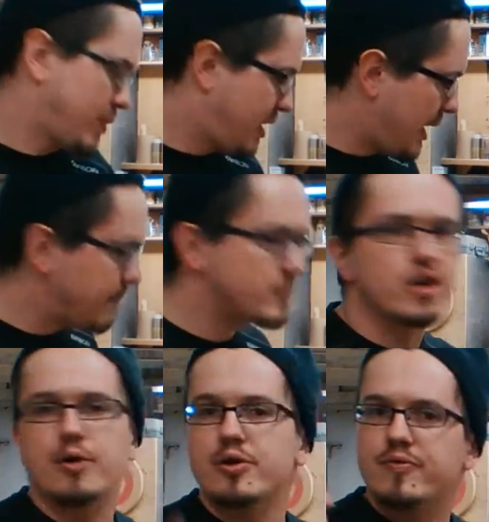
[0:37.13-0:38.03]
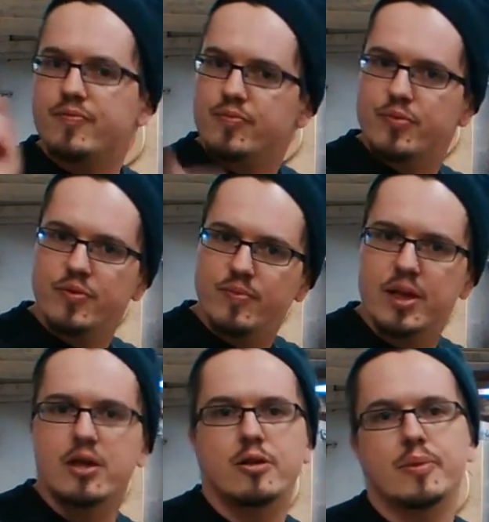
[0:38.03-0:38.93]
Okay, so you've
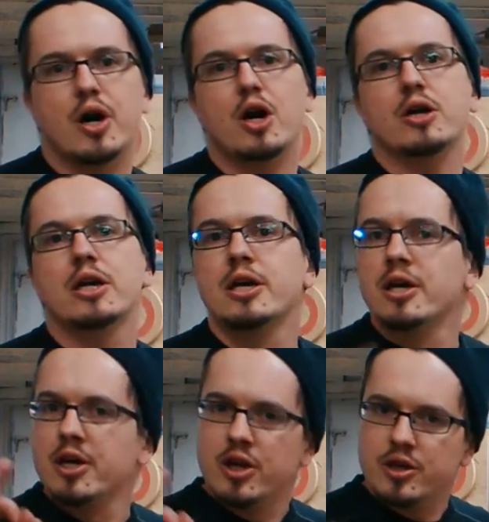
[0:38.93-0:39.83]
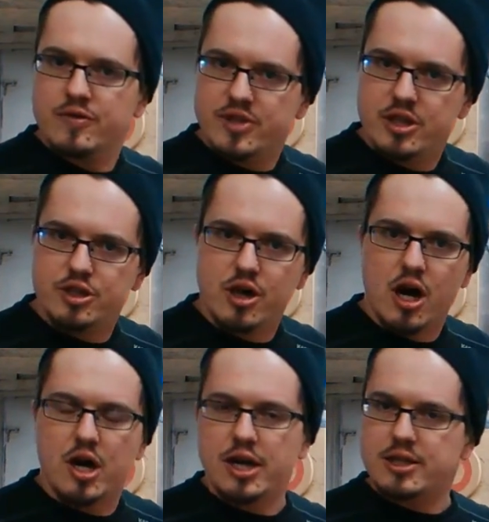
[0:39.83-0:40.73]
been on the blog, you've seen the
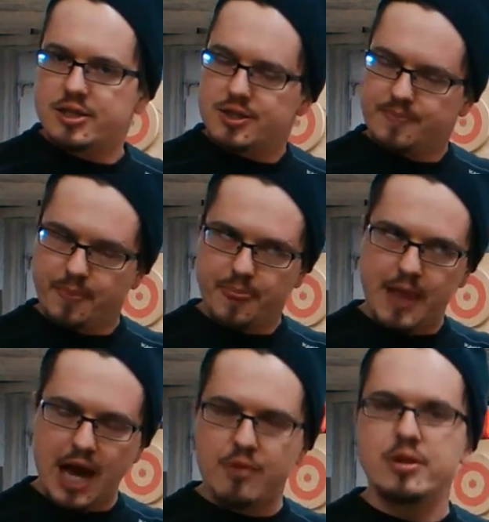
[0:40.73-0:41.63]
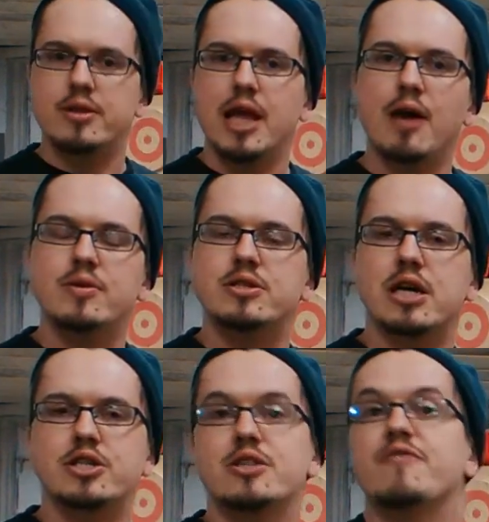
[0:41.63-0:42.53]
drawings. Now it's
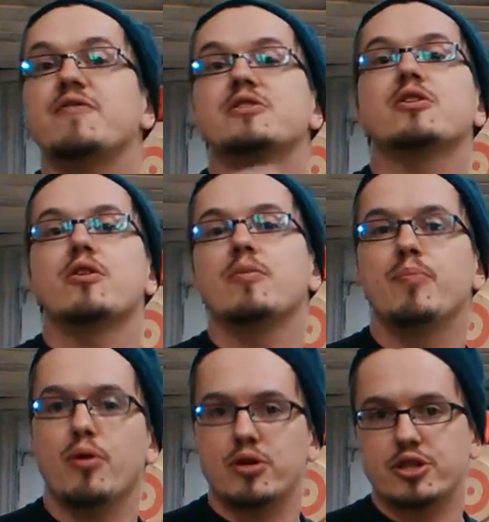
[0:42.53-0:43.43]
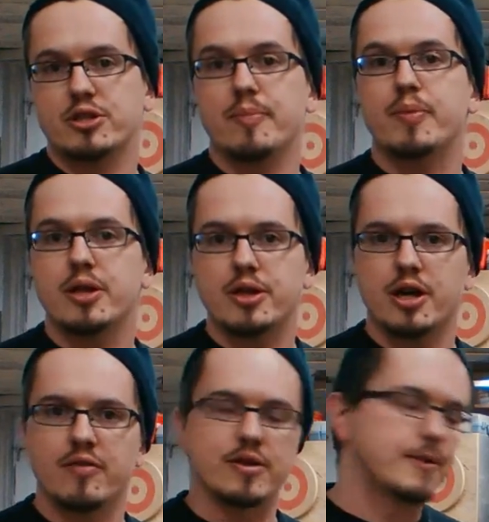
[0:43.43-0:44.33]
actually the physical portion, the
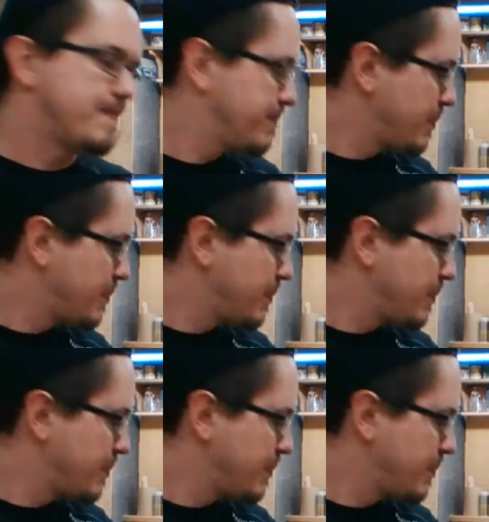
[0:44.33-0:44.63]
building of it.